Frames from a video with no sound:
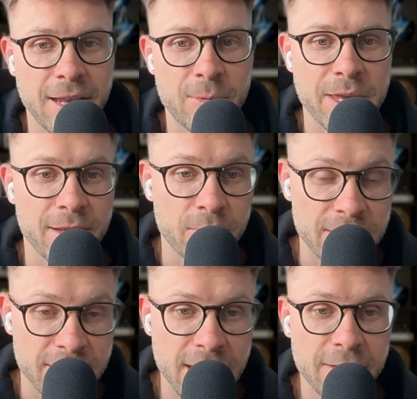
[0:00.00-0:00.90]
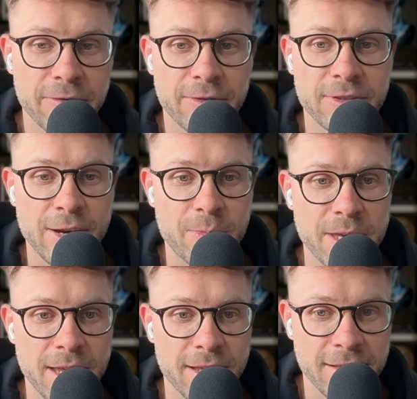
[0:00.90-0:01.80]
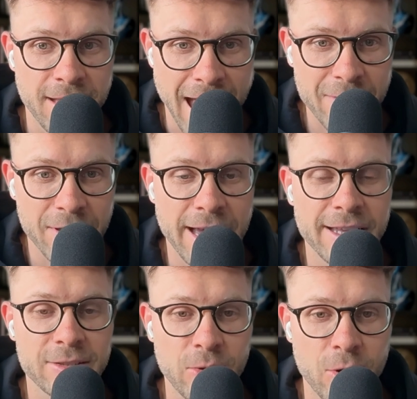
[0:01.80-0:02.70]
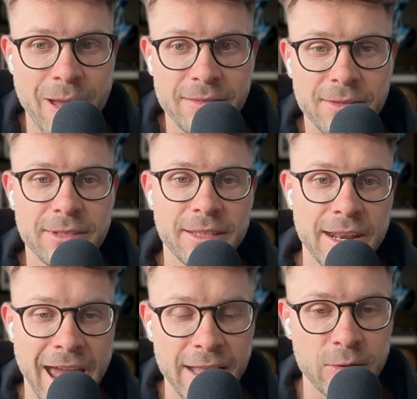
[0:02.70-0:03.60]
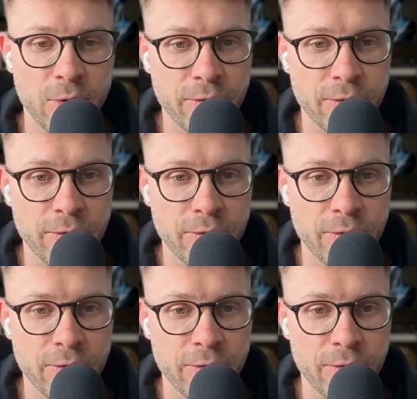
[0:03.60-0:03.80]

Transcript: being received, they're being analyzed, augmented, and then hand off